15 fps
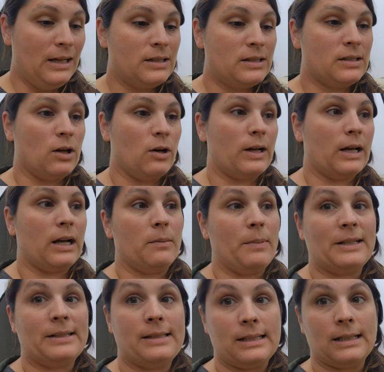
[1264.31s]
So, and I got
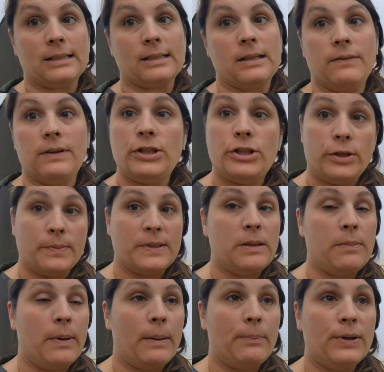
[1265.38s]
about six of the
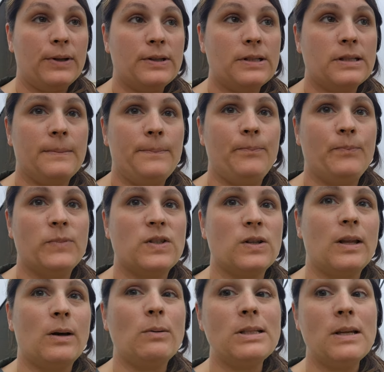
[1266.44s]
gypsy peppers.
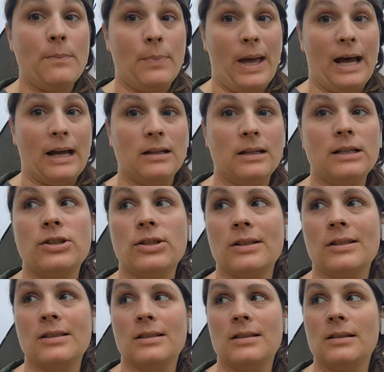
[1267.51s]
So that wasn't bad. It's
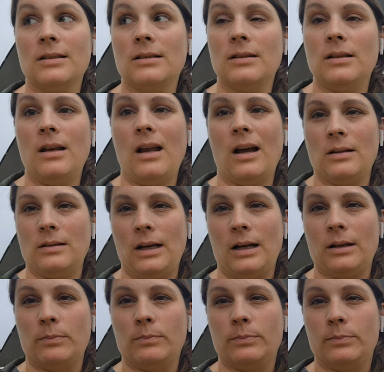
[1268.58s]
just not a
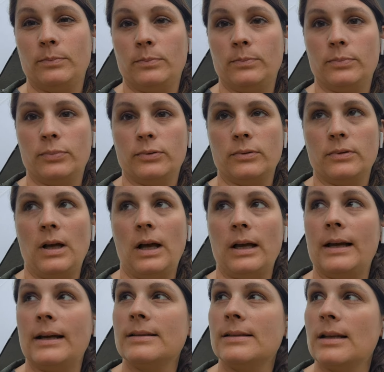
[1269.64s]
lot of, I
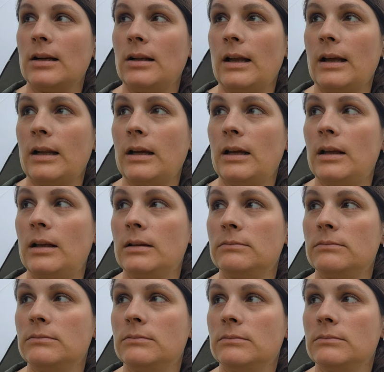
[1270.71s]
guess, not a lot of,
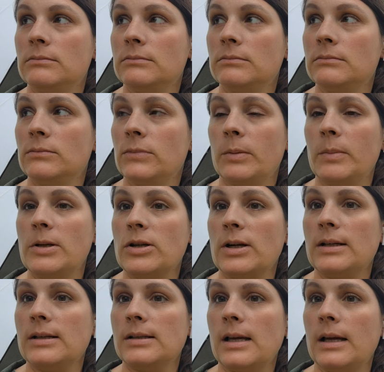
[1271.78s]
what am I
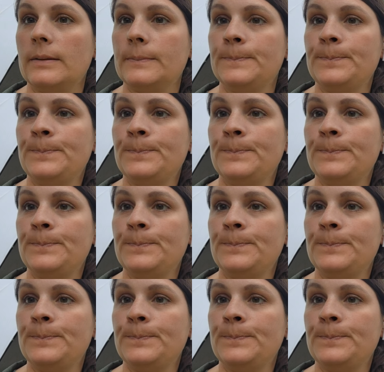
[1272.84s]
trying to say?